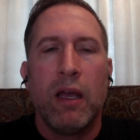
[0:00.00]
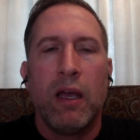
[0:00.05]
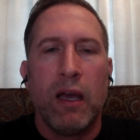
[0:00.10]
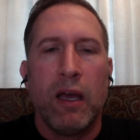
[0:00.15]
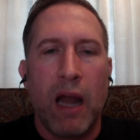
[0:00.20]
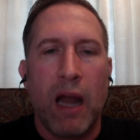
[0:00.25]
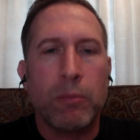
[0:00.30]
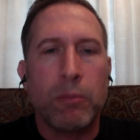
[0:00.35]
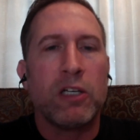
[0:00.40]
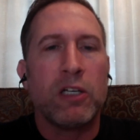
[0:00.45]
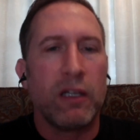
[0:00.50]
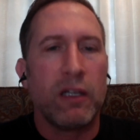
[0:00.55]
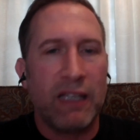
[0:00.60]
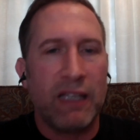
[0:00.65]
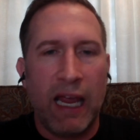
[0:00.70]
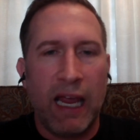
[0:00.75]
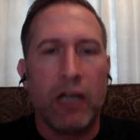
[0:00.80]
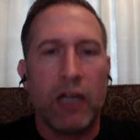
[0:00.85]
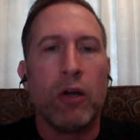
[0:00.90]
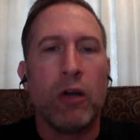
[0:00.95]
And I'm going to
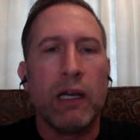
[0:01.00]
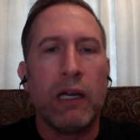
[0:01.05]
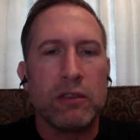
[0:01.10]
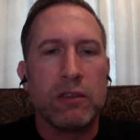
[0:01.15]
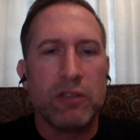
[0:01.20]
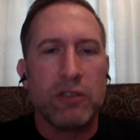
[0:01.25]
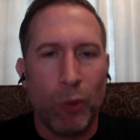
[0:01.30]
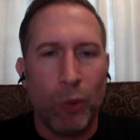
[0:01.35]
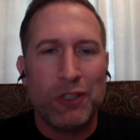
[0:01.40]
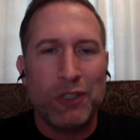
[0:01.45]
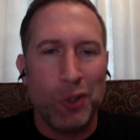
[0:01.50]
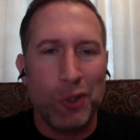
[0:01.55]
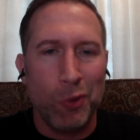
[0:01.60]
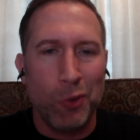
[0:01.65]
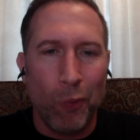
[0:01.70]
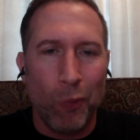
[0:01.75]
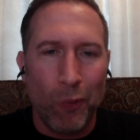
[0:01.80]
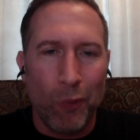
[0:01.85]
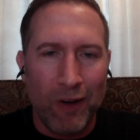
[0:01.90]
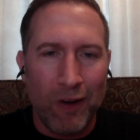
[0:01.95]
cater it to what you
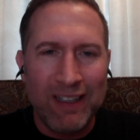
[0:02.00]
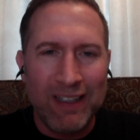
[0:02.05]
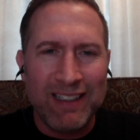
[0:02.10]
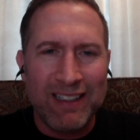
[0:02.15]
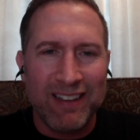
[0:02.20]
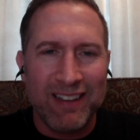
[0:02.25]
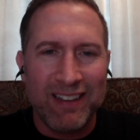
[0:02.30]
want.